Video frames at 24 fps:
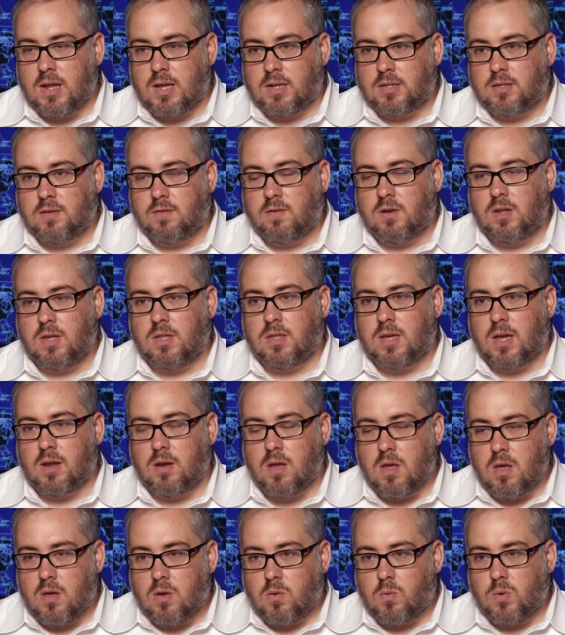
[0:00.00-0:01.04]
activity that
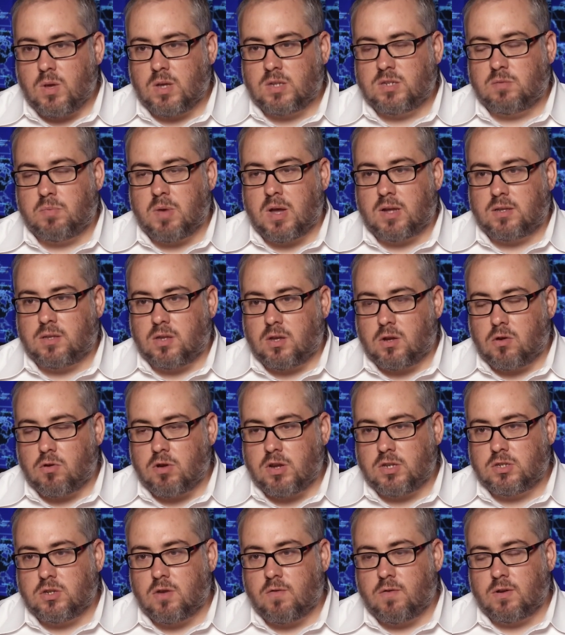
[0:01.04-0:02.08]
we expect to
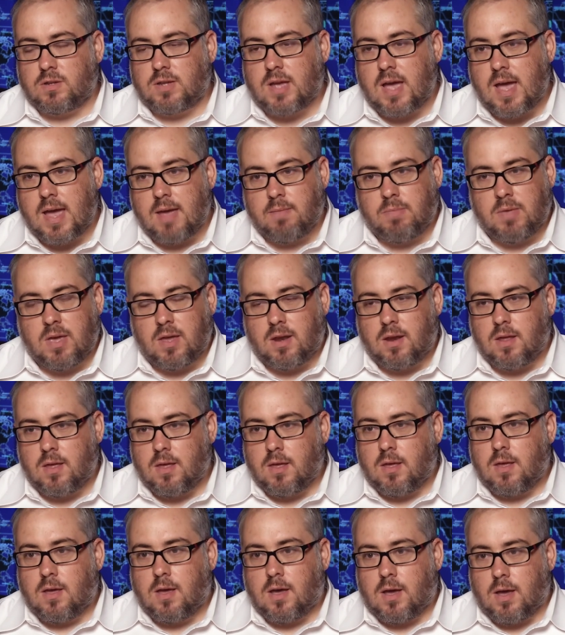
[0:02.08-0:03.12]
increase over time that,
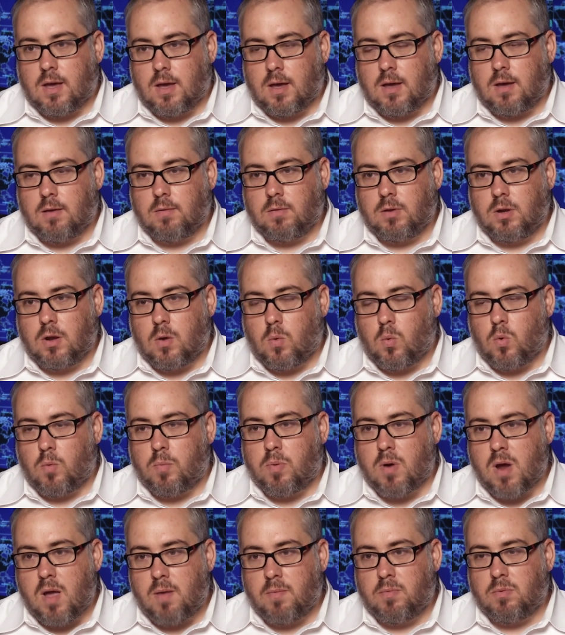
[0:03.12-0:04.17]
uh, you know, we'll
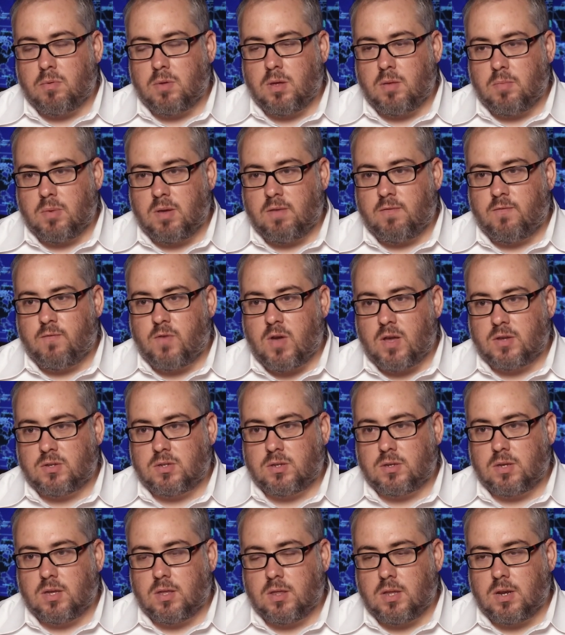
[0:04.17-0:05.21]
probably be
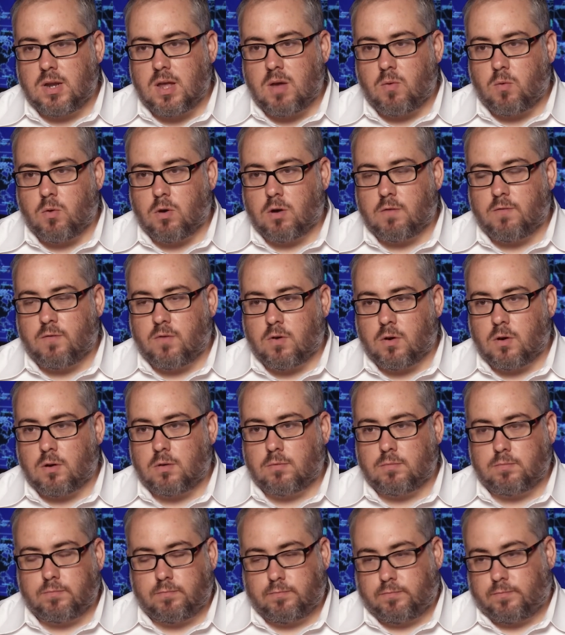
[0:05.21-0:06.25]
facing in the network
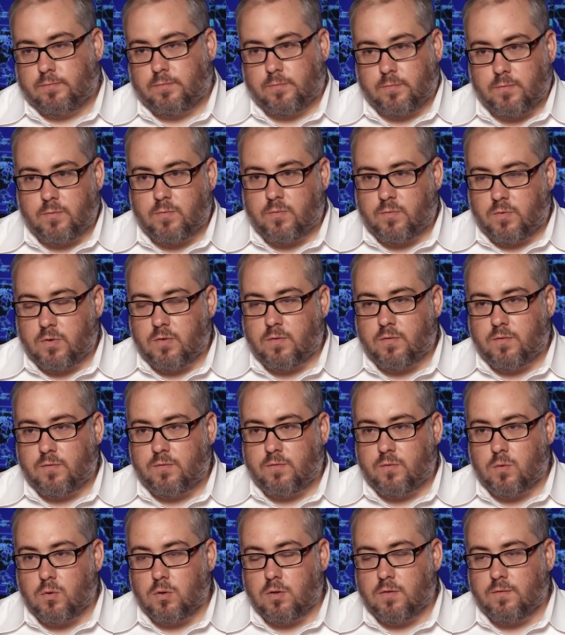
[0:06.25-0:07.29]
for the,
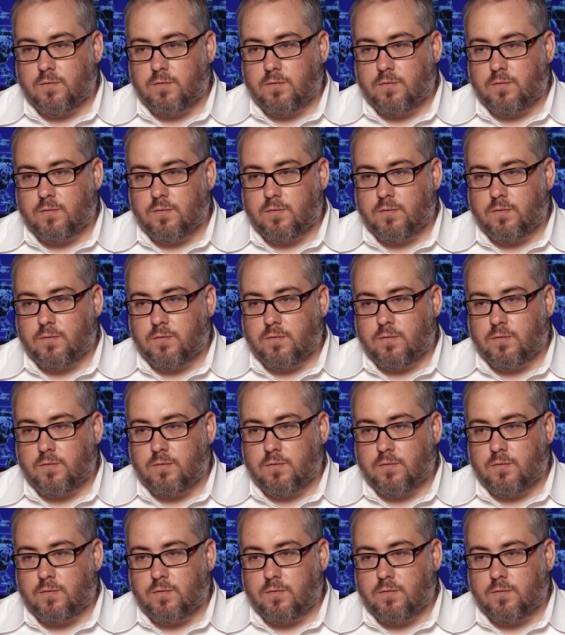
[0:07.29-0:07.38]
for the